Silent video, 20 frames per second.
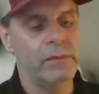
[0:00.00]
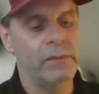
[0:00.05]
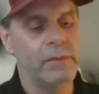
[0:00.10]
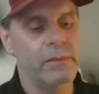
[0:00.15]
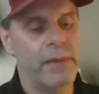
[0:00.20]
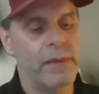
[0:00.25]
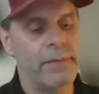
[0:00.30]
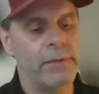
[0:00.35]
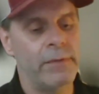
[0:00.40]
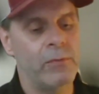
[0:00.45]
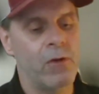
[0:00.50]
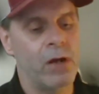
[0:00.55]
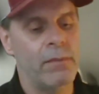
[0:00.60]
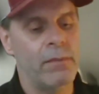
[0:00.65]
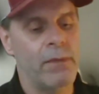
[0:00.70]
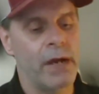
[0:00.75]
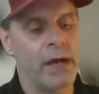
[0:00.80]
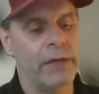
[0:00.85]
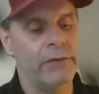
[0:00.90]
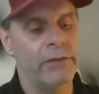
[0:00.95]
Maybe Ron
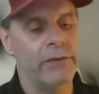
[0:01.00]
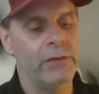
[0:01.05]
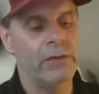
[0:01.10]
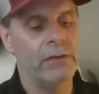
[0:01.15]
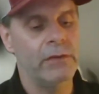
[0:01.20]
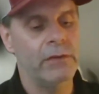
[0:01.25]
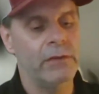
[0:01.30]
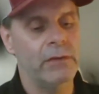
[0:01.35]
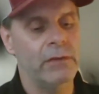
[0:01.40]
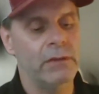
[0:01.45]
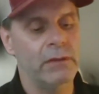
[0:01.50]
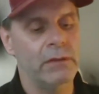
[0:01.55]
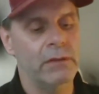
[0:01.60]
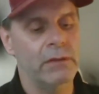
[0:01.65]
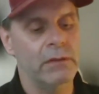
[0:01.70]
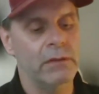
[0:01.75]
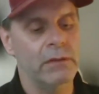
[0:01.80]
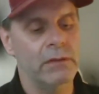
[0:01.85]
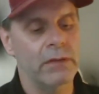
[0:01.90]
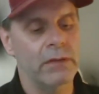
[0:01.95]
Meisner.
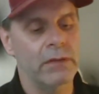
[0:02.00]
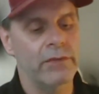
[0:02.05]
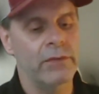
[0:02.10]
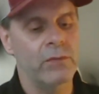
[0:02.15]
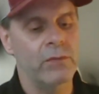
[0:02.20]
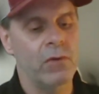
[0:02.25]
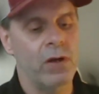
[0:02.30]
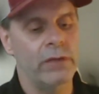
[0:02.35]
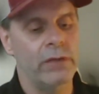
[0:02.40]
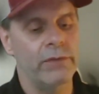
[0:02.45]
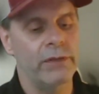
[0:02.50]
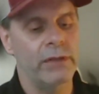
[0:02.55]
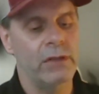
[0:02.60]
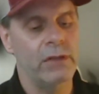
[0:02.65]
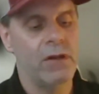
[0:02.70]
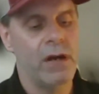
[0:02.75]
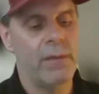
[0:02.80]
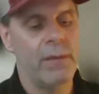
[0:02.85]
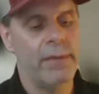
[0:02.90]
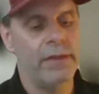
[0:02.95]
I see Ron's in the
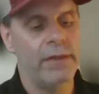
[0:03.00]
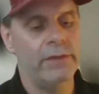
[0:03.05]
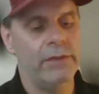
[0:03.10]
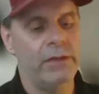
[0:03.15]
comments